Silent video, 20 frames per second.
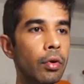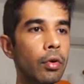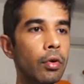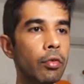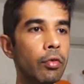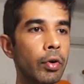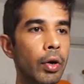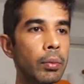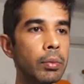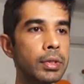
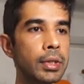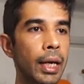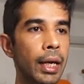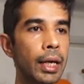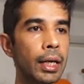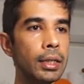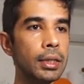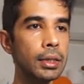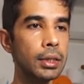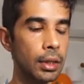from
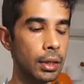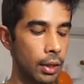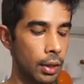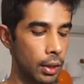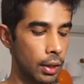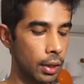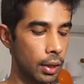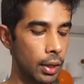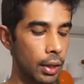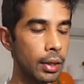seconds.
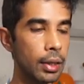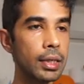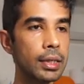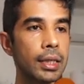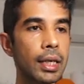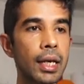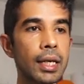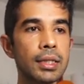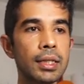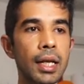In this
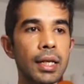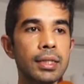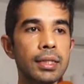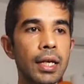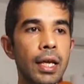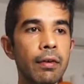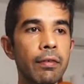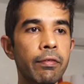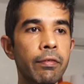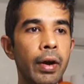case, let's
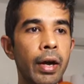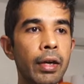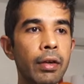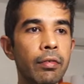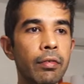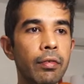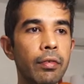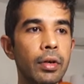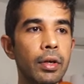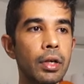say
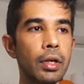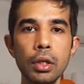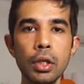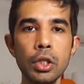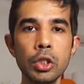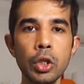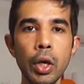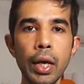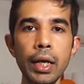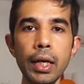five.
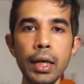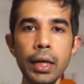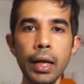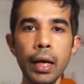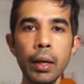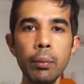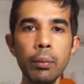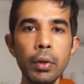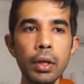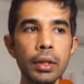So
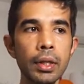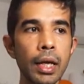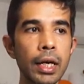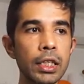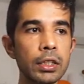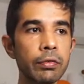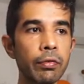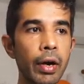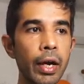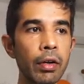anytime there is
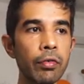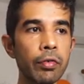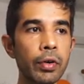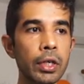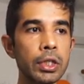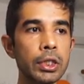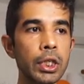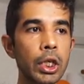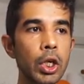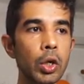five
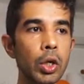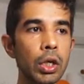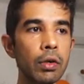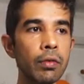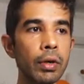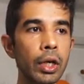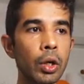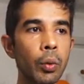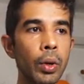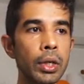consecutive
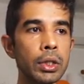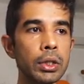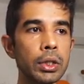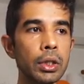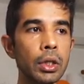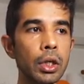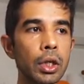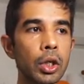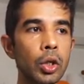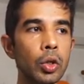requests
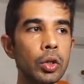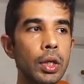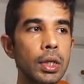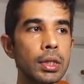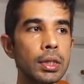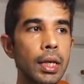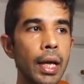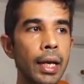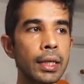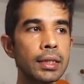to this
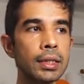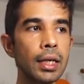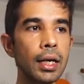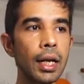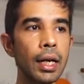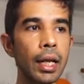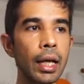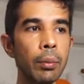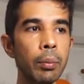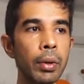external
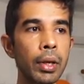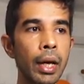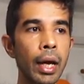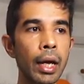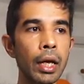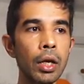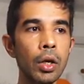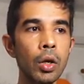API,